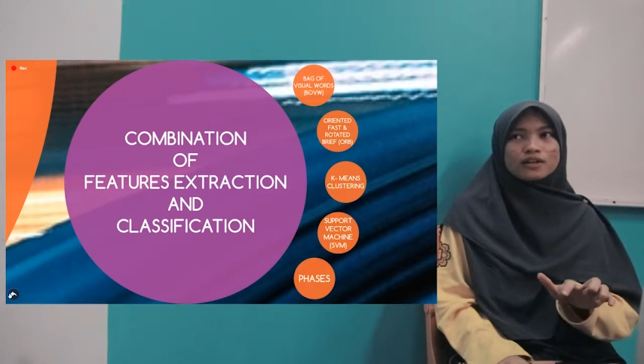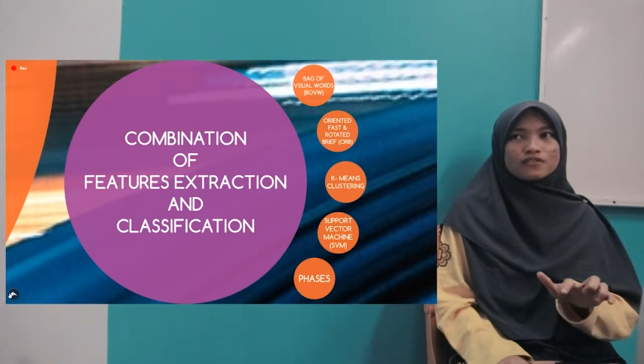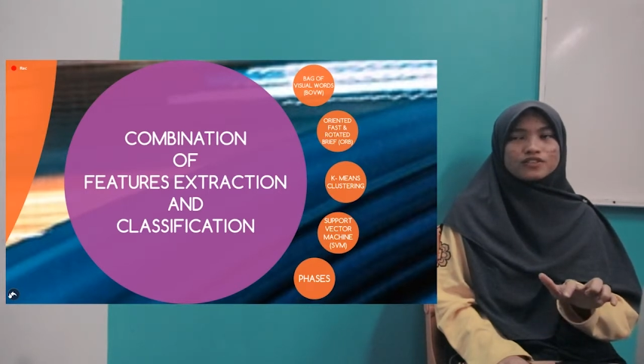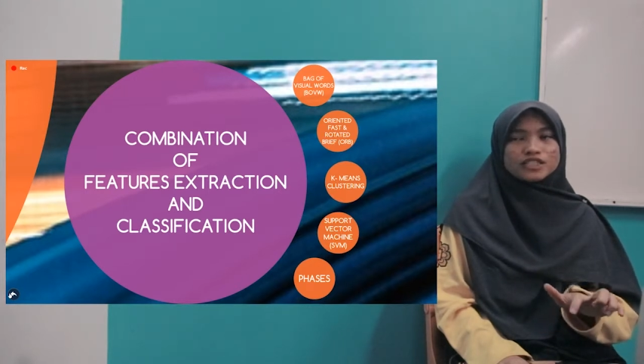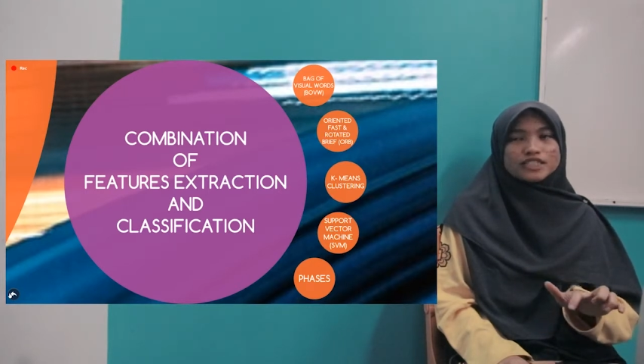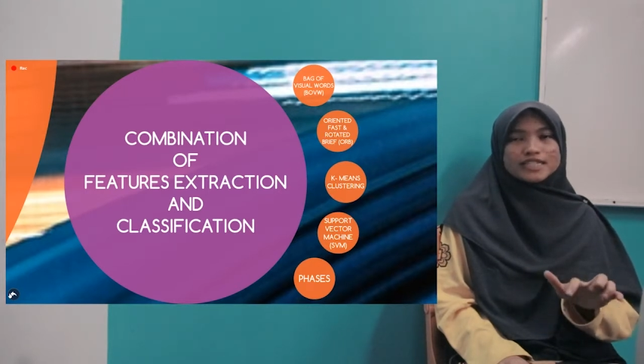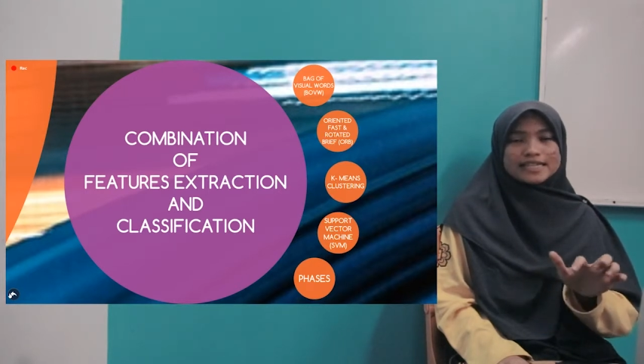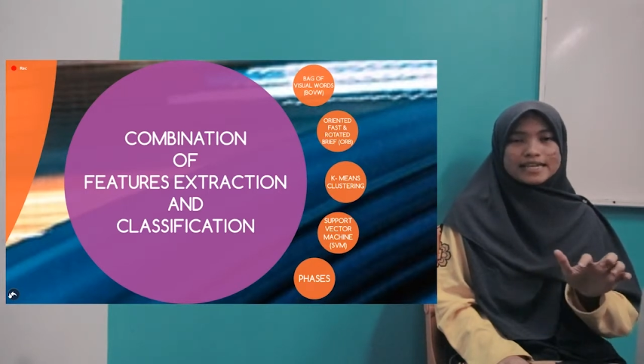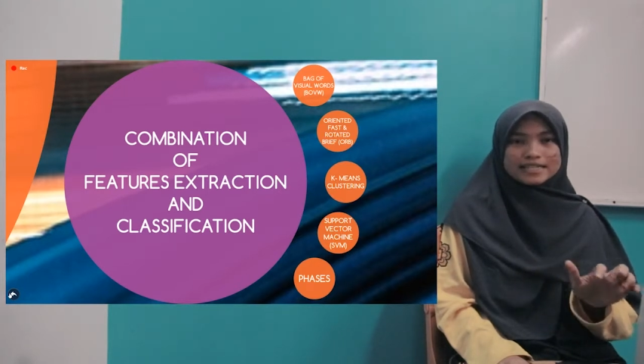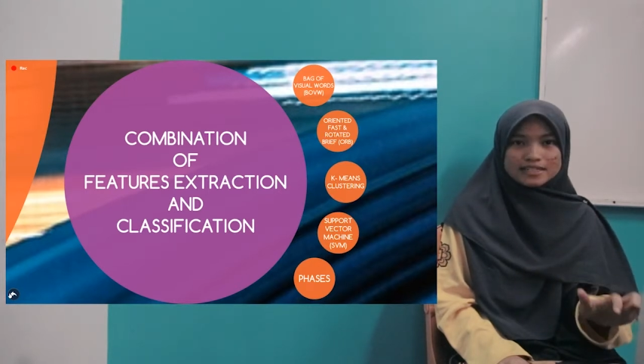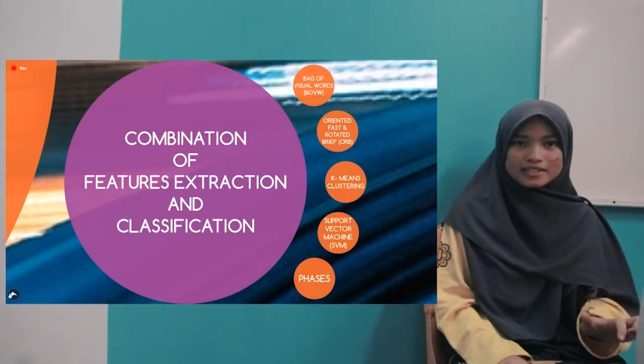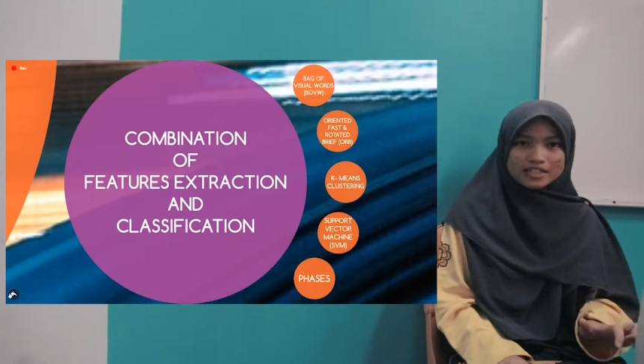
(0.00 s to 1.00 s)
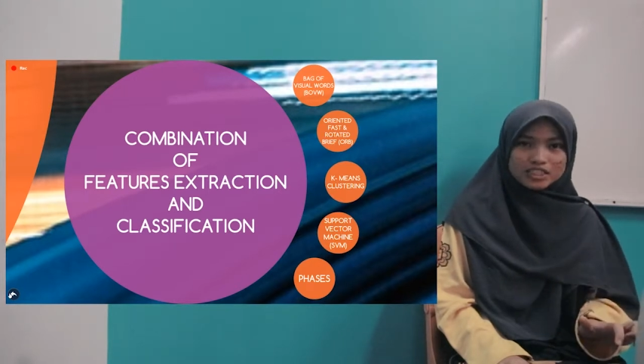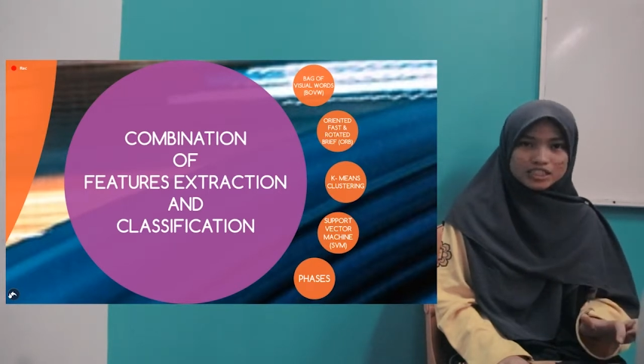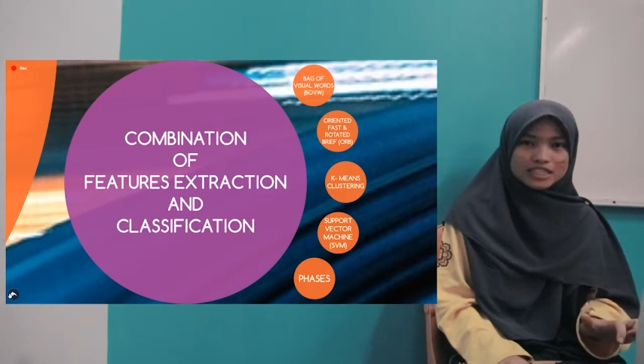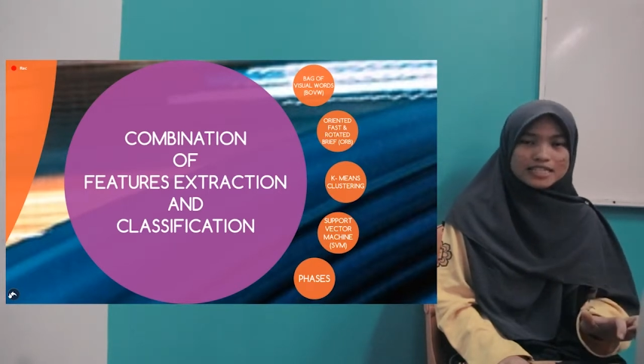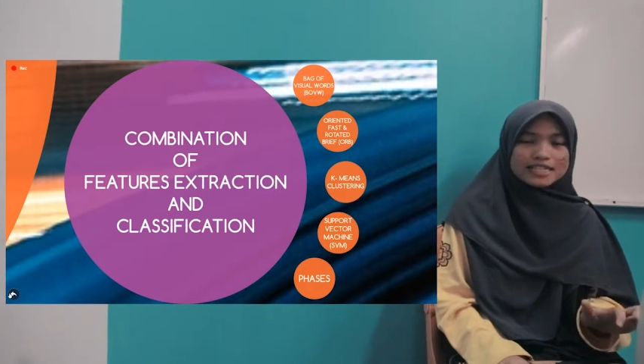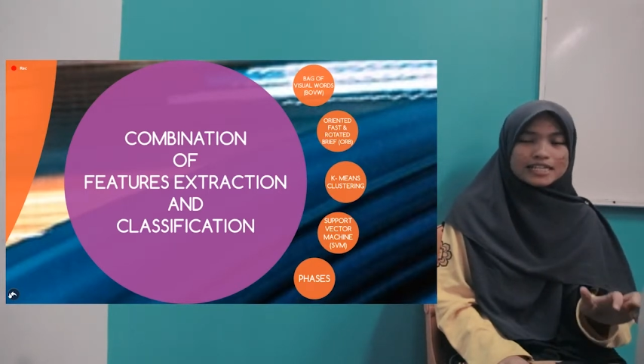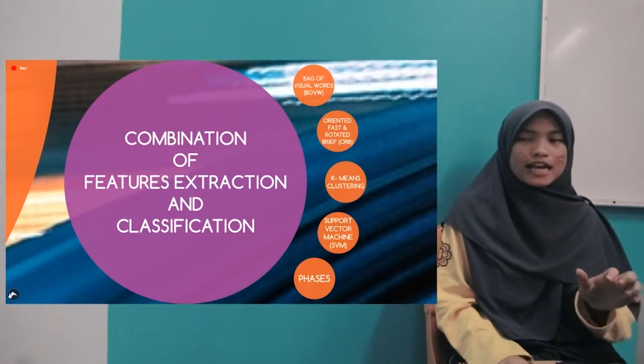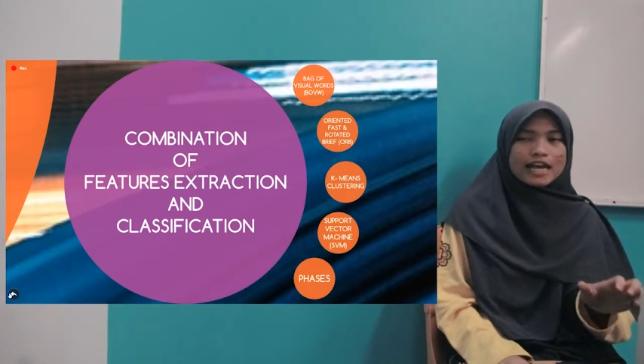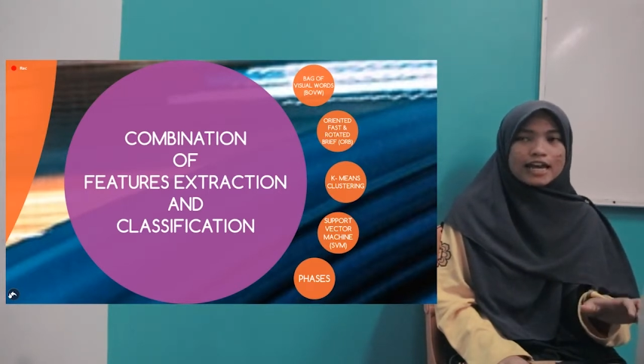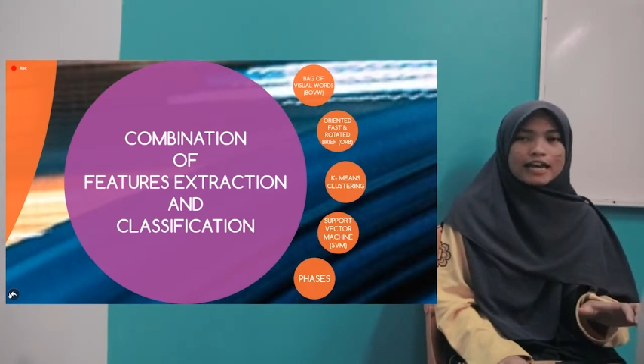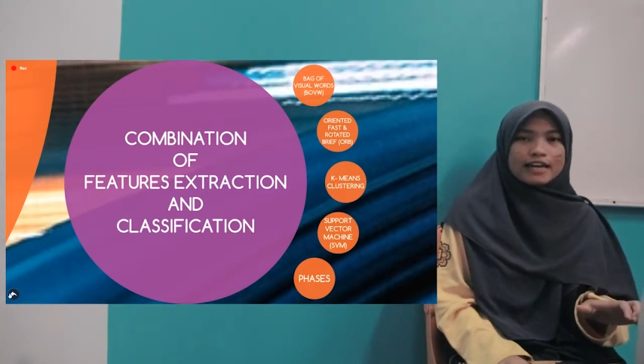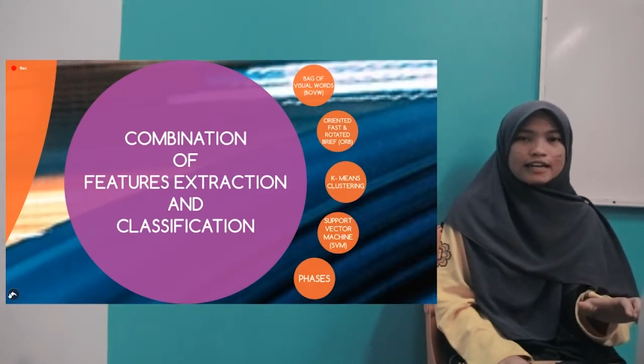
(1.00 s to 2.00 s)
features extractions
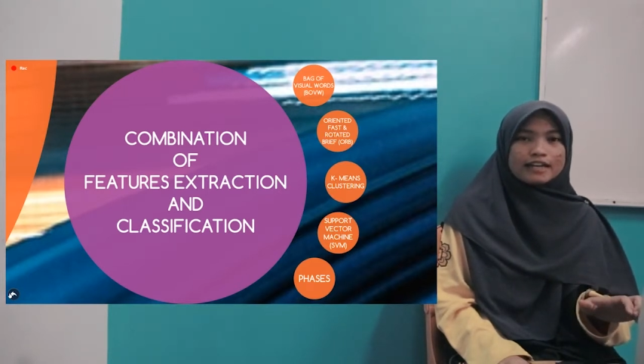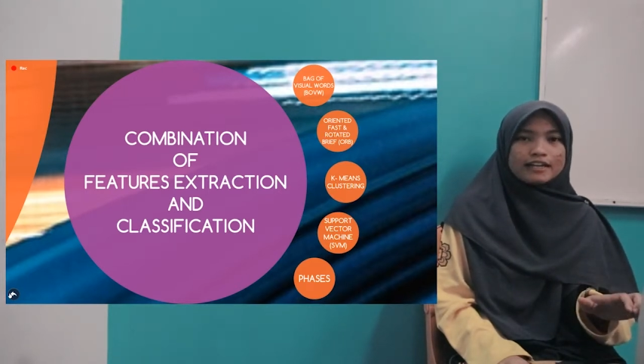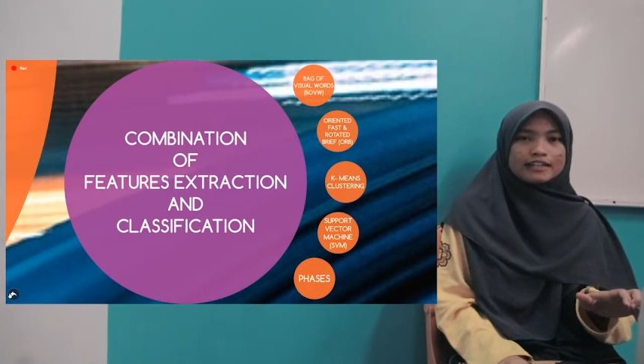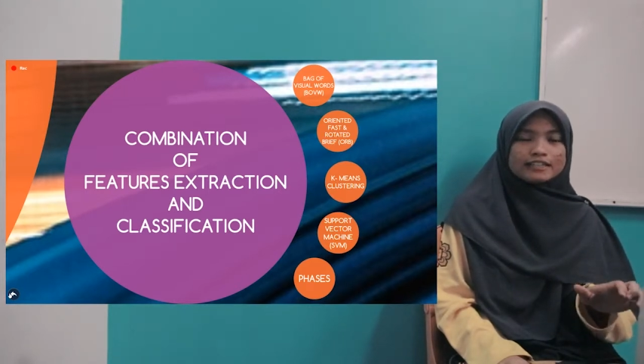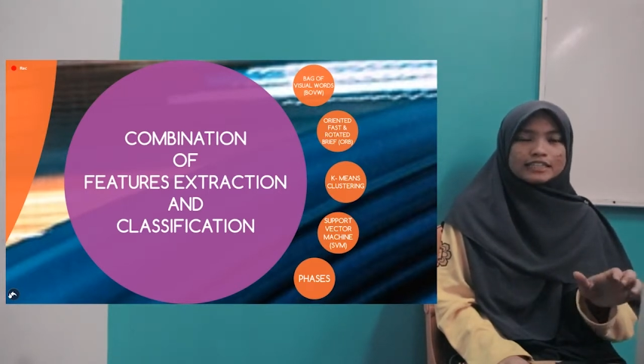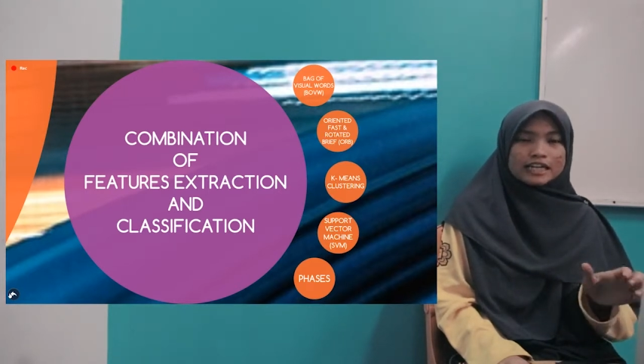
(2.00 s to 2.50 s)
and